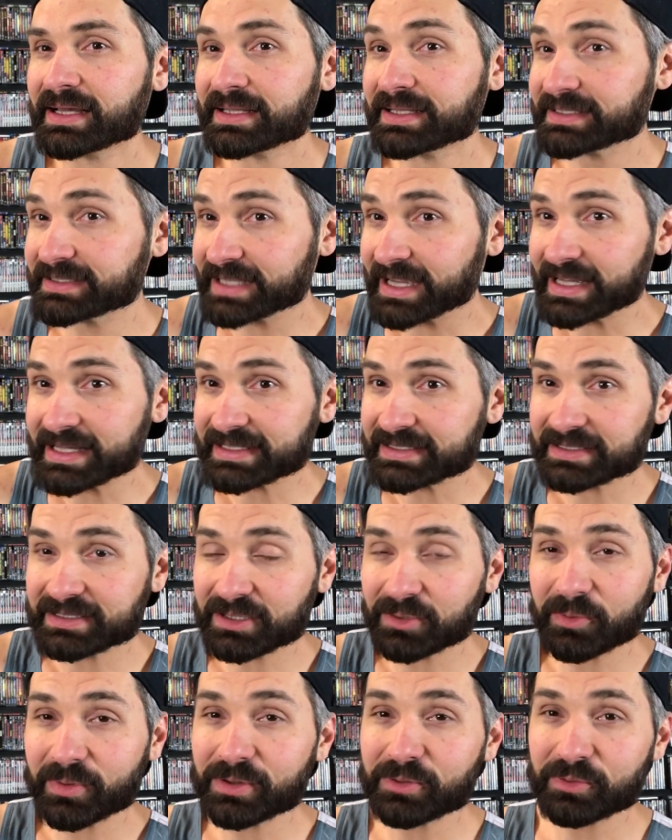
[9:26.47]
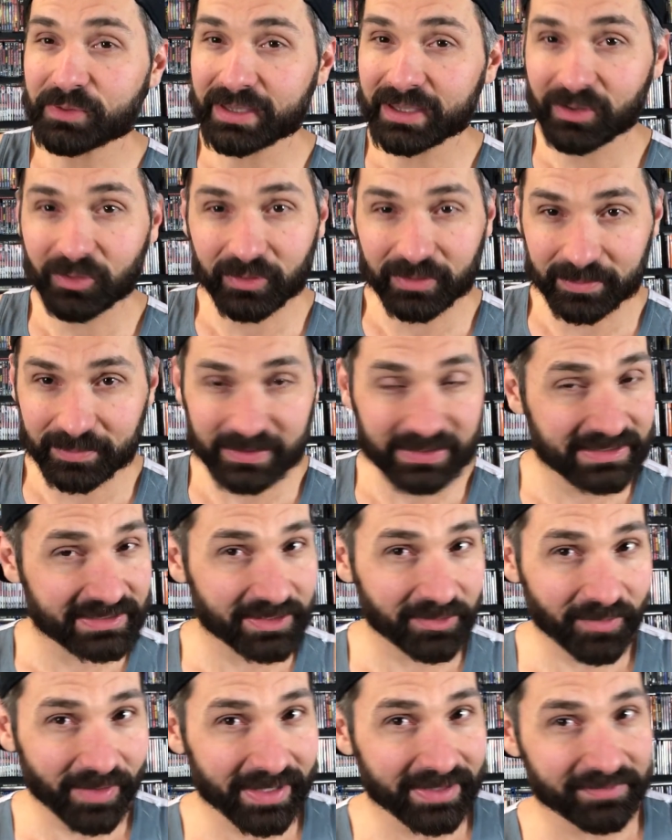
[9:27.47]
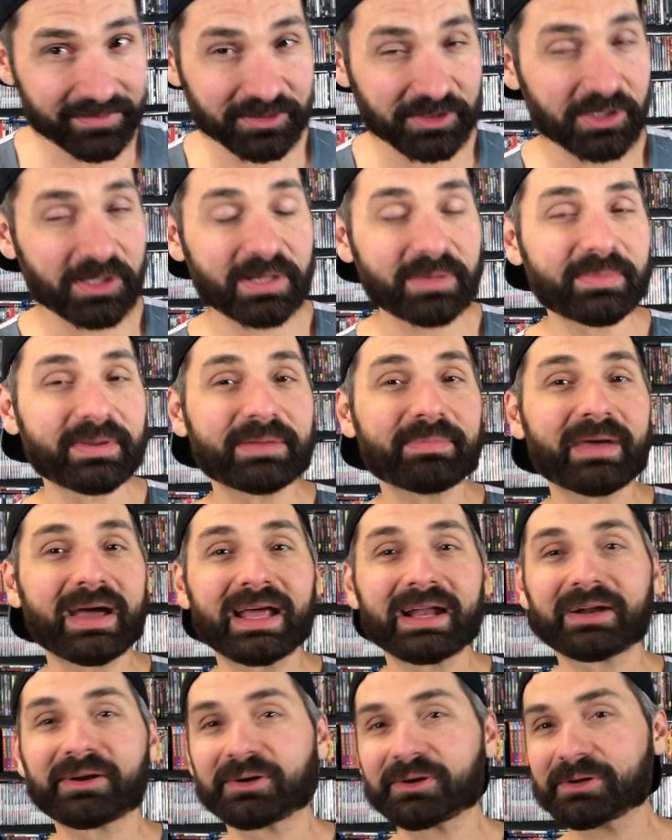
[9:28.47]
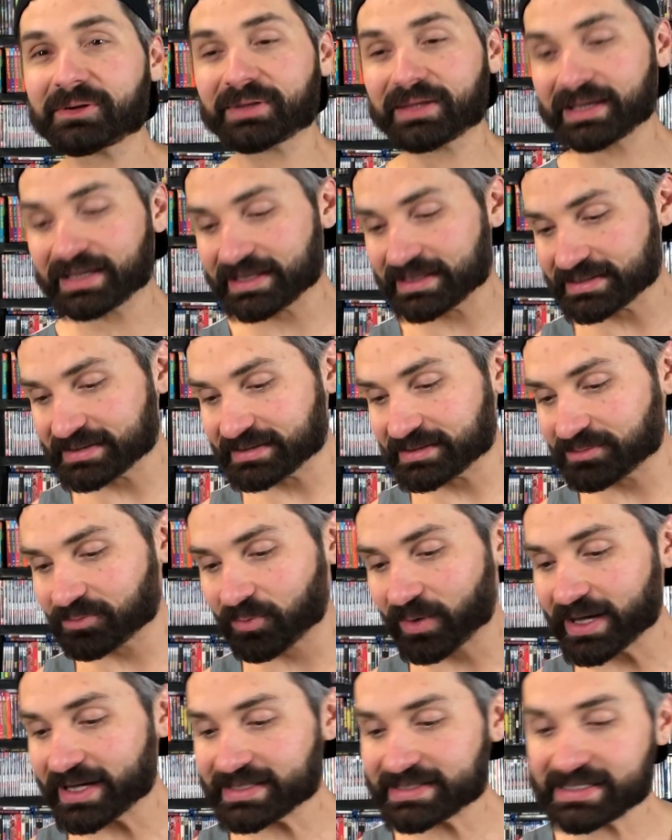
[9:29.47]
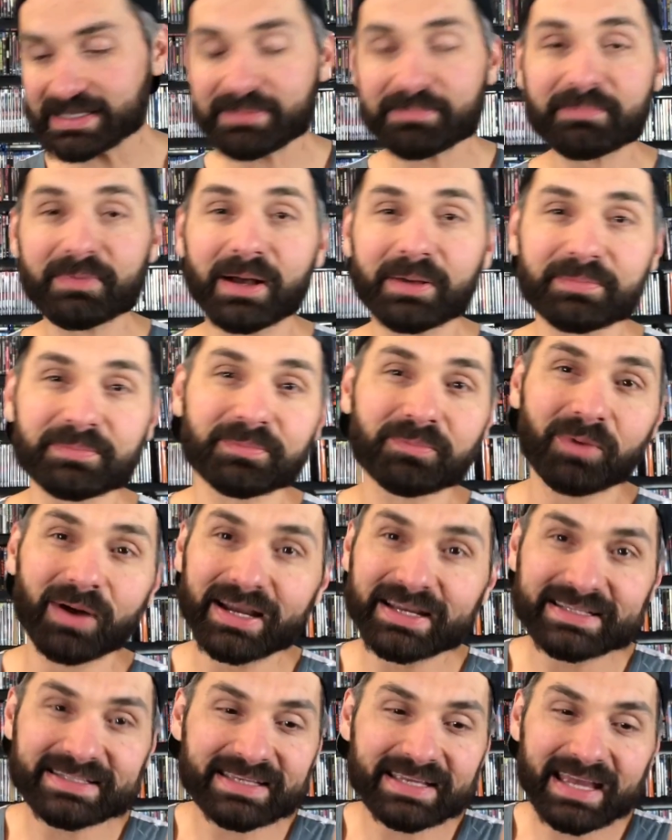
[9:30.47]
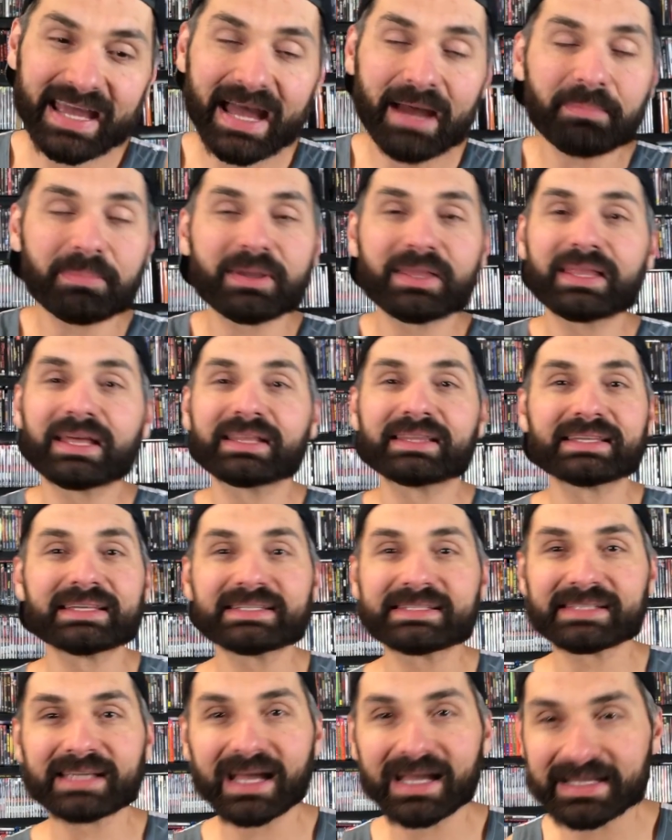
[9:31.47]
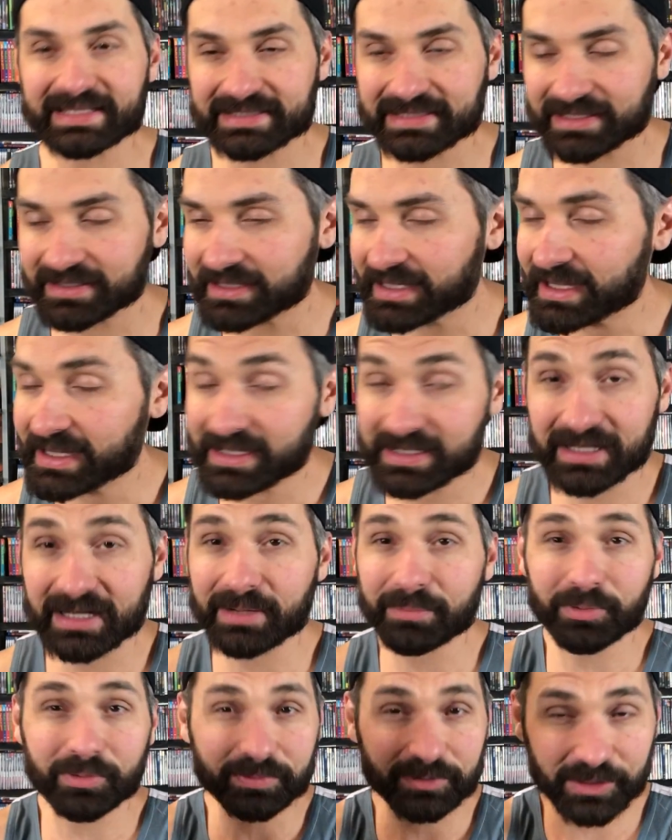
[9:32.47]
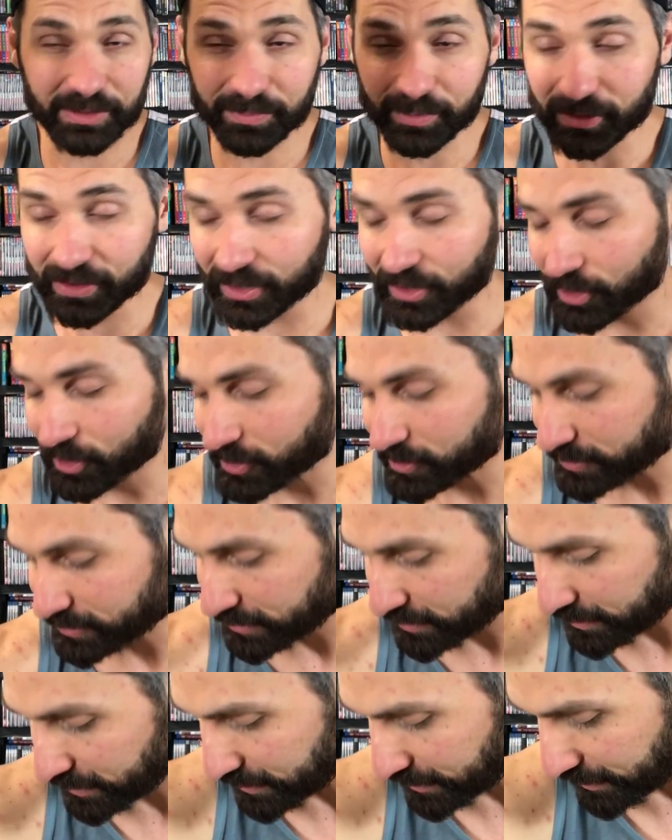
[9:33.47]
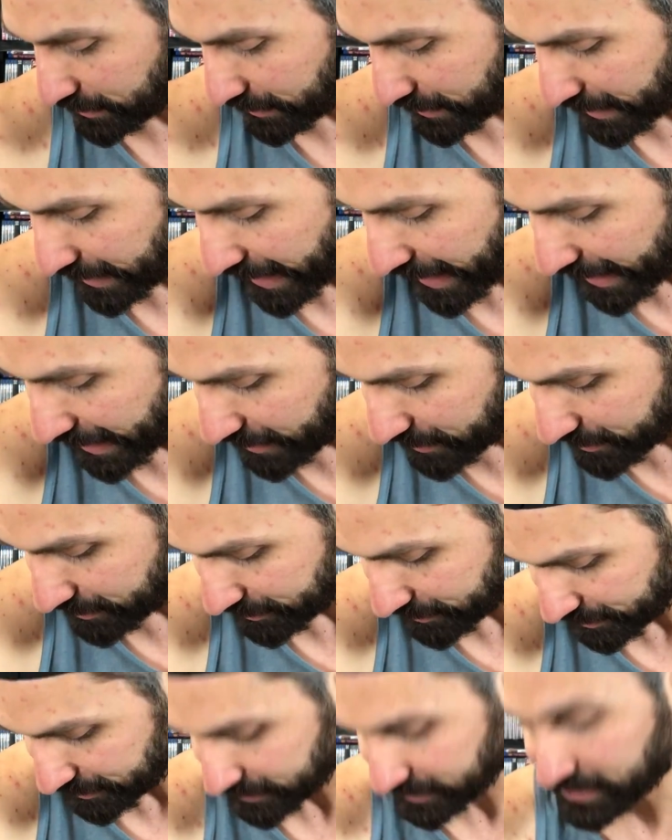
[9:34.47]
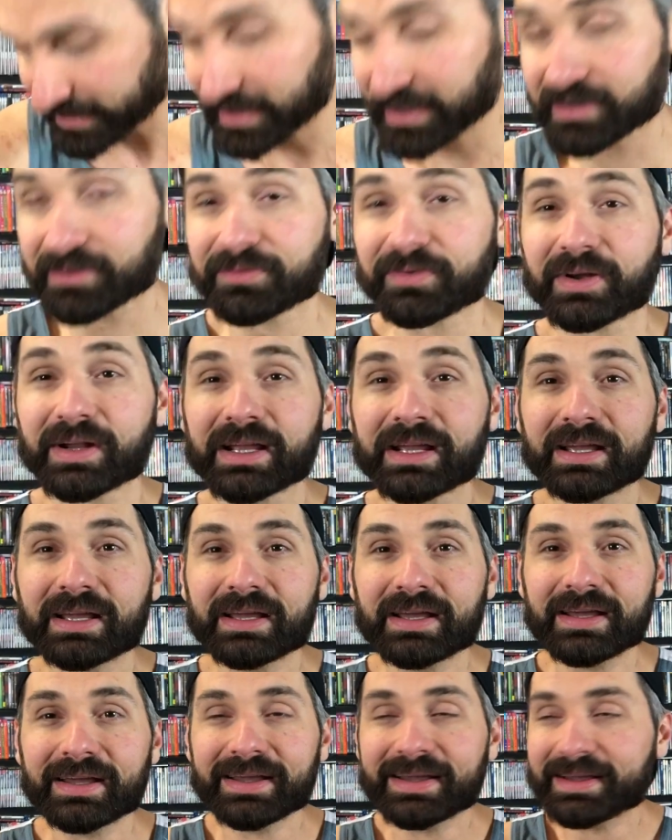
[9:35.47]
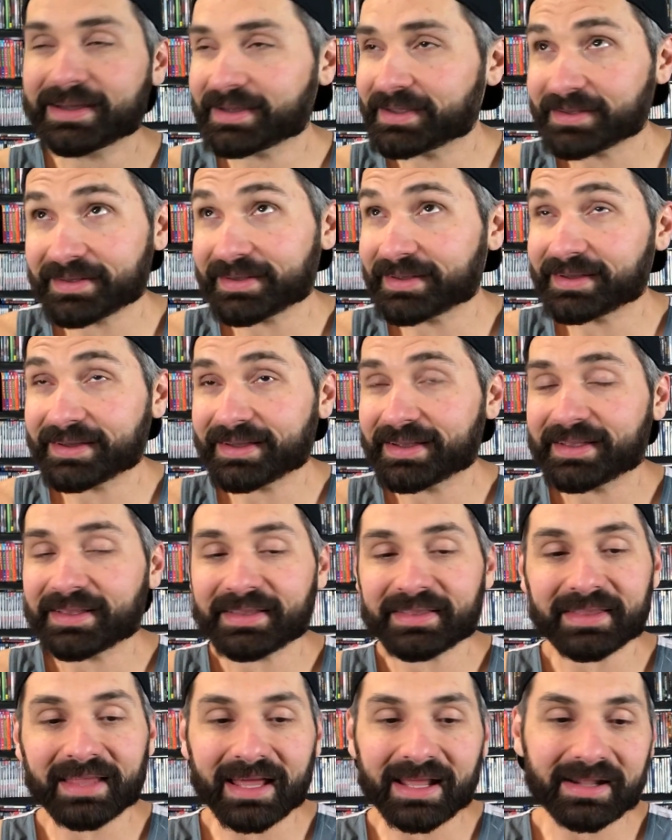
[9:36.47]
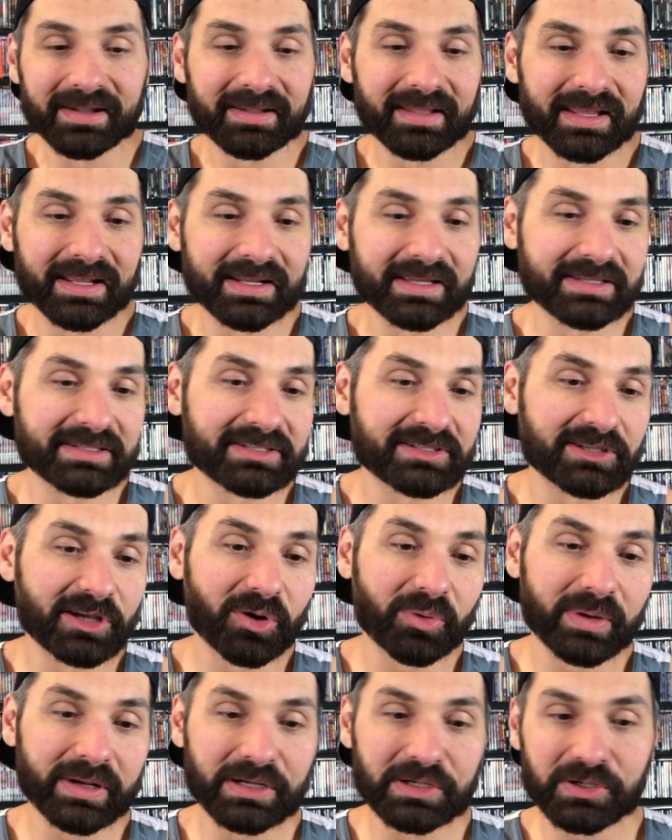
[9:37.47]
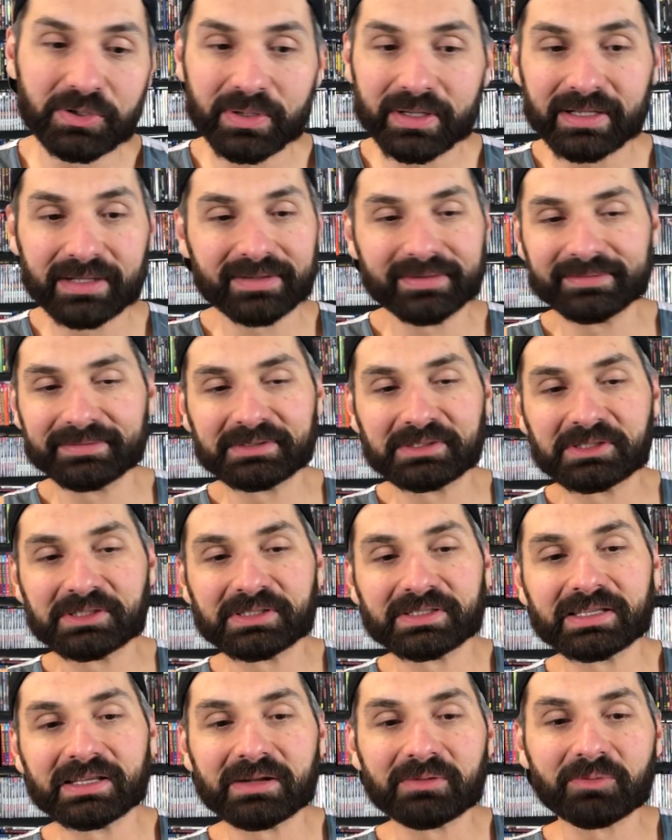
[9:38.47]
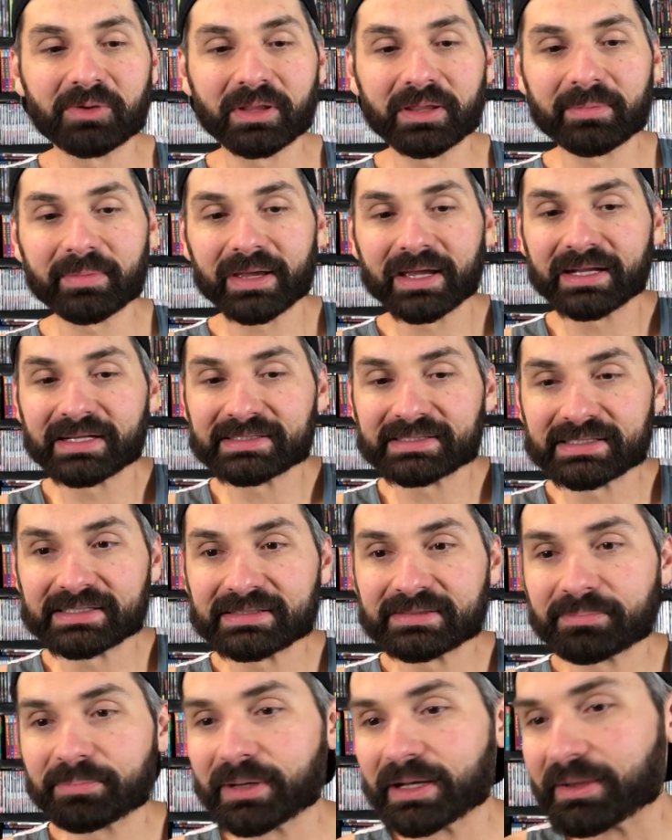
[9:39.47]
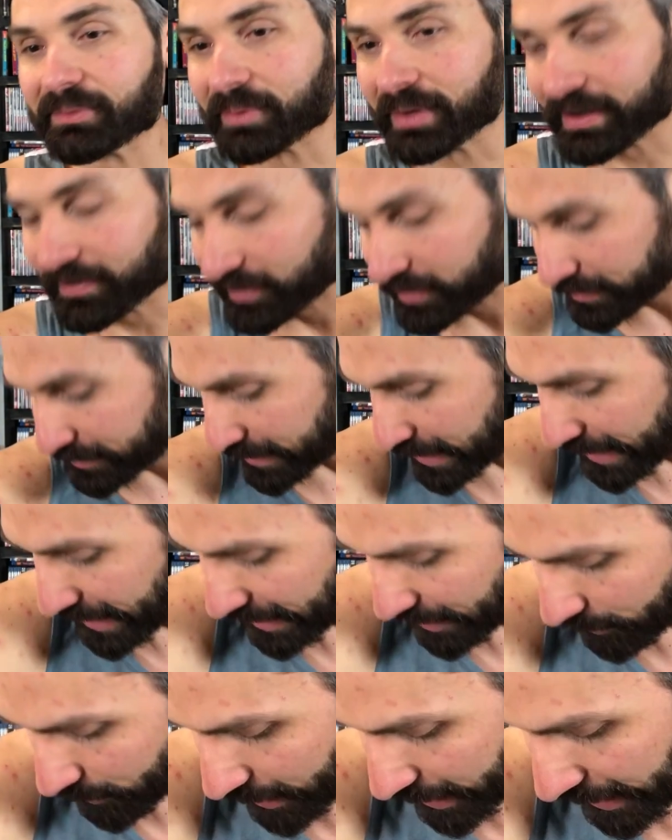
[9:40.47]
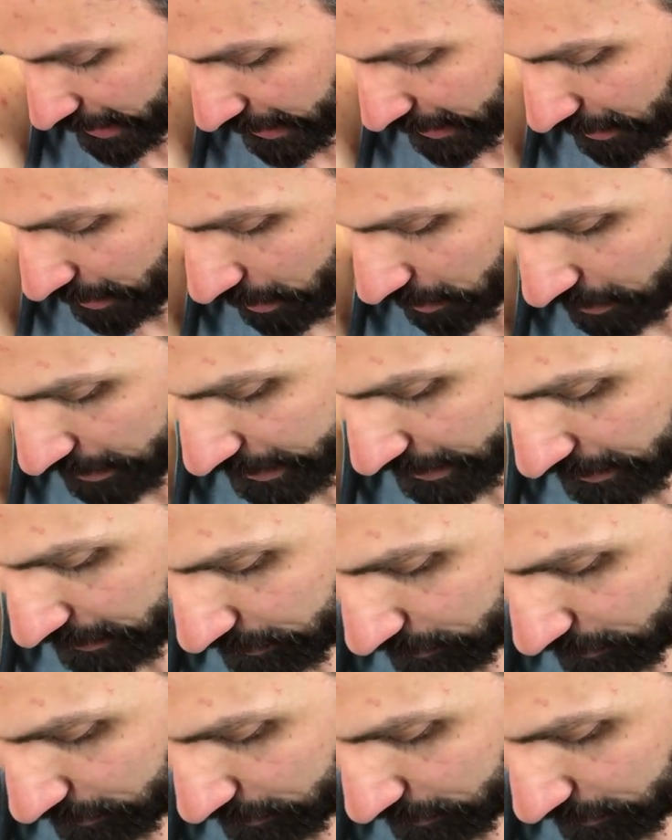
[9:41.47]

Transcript: This guy isn't the one who killed him. It's the wife. Shouldn't he be mad at her? Like he's why is he uh, why is he happy that this guy is gonna? Did he she put a curse on the head? This thing is funny. That that he's so into it. it just didn't really make any sense. But whatever. Anyway, all right.